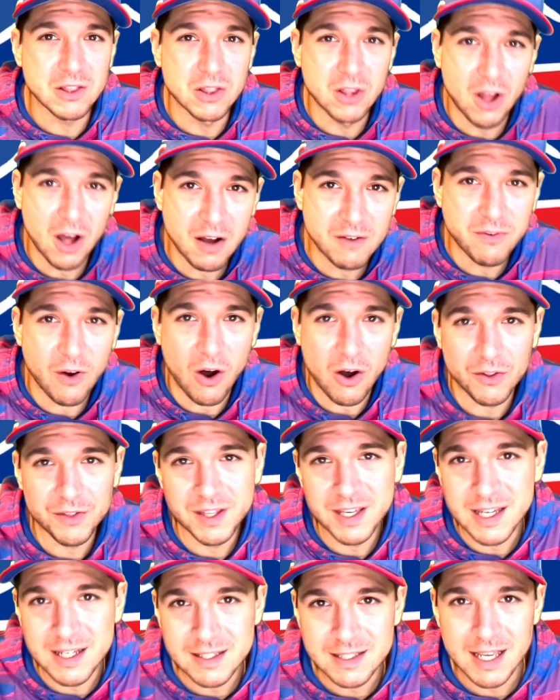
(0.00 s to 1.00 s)
love all
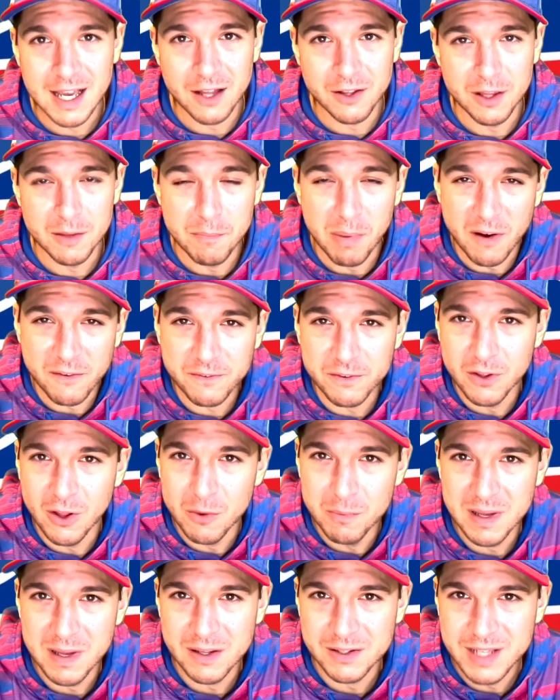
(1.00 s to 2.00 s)
the intel the Buffalo
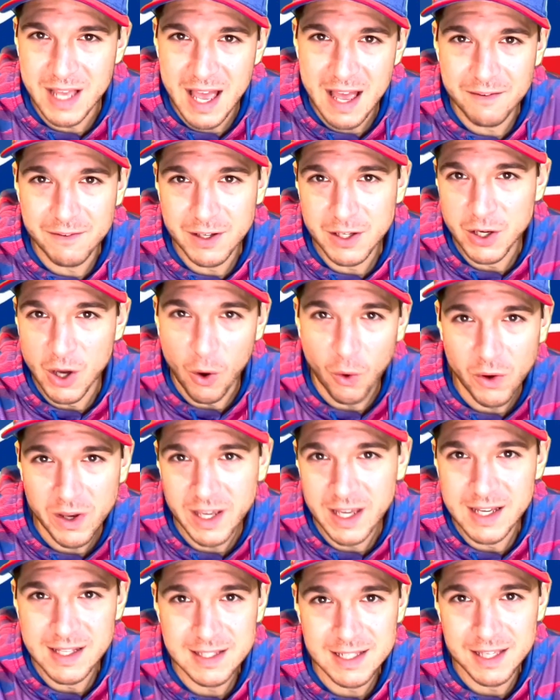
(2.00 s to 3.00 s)
Bills having going
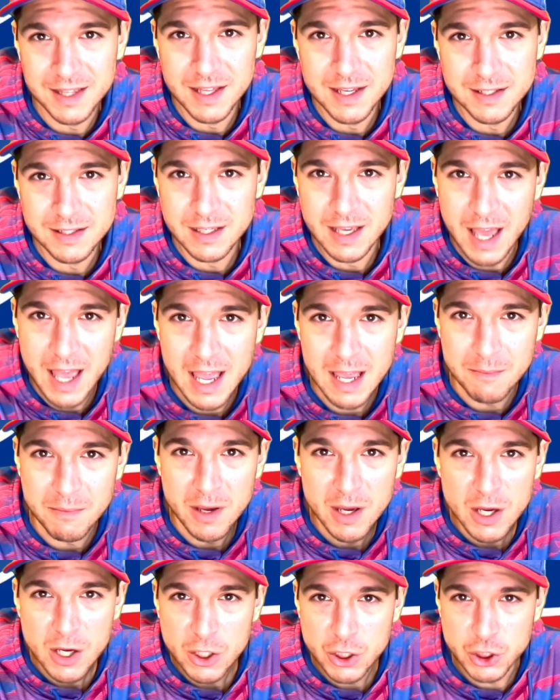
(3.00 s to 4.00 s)
into this game.
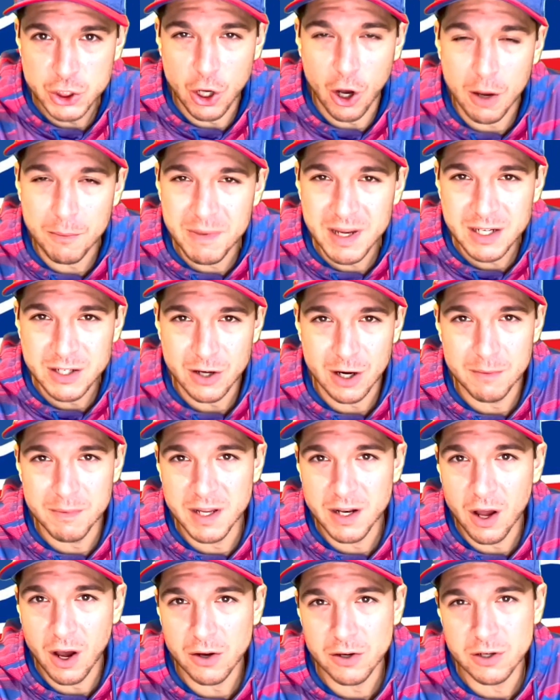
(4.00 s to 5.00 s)
Sean
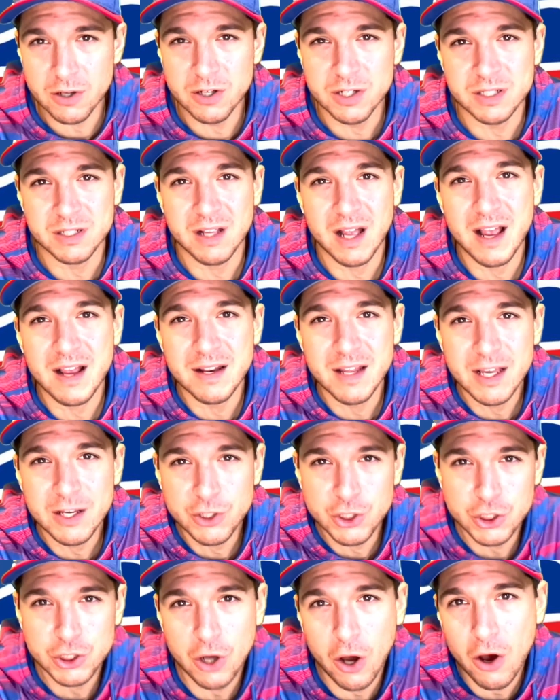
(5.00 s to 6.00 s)
McDermott understanding
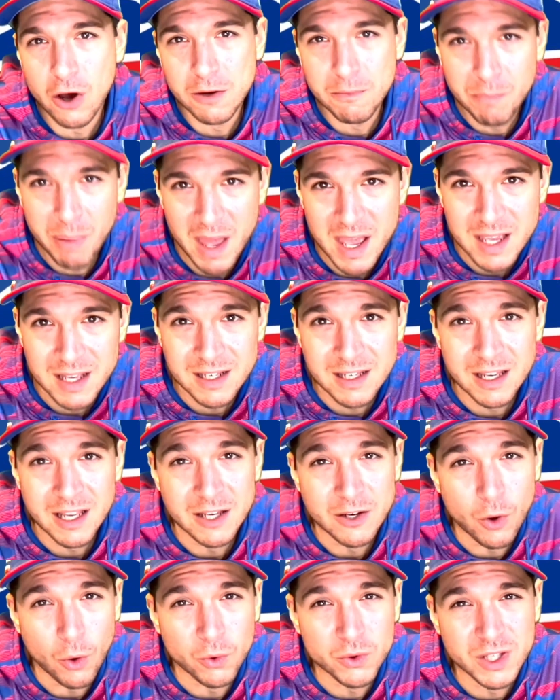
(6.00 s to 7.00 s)
Sean Payton
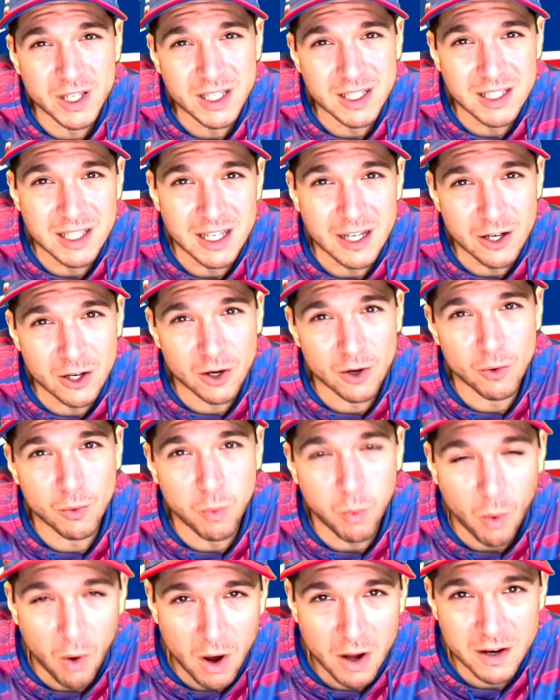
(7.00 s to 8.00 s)
in only year
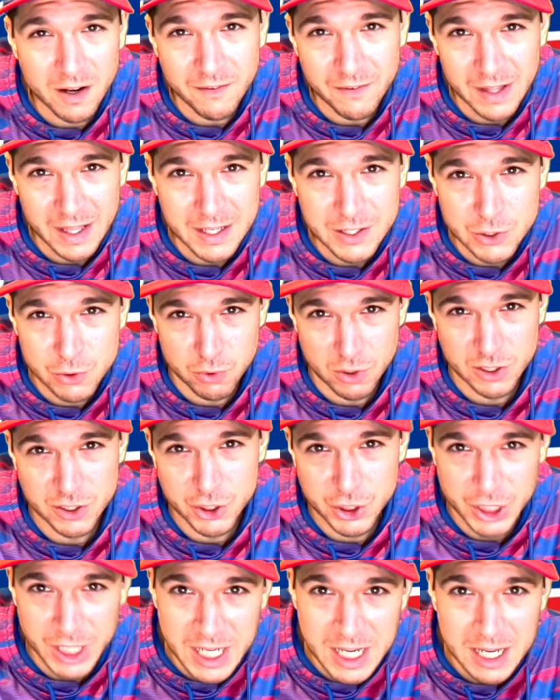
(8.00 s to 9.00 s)
one of his
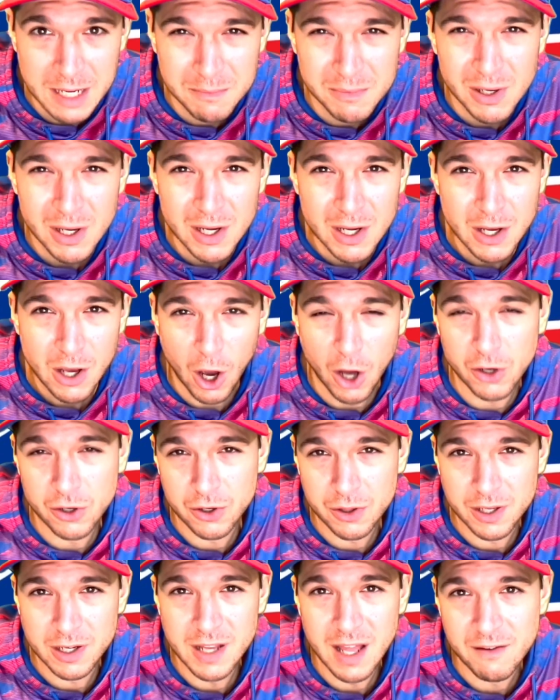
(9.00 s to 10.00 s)
regime under
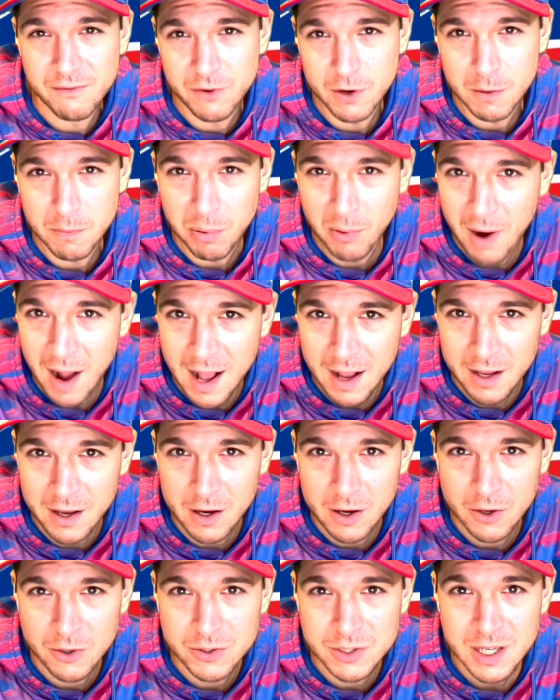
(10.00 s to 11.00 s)
the Denver
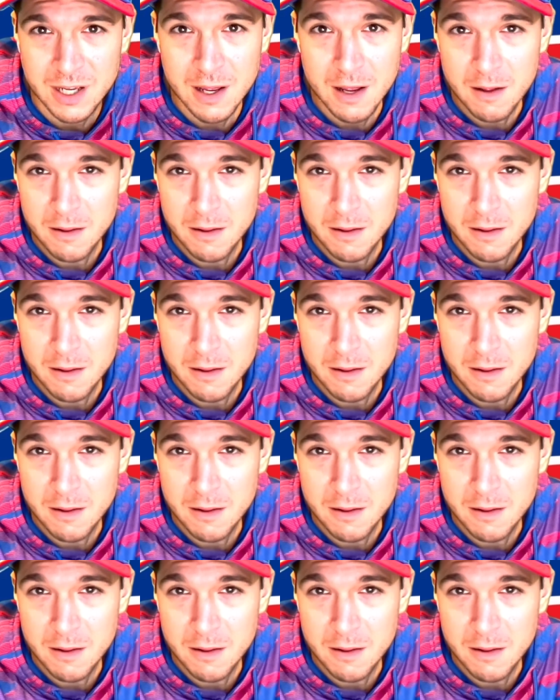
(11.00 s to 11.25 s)
Broncos.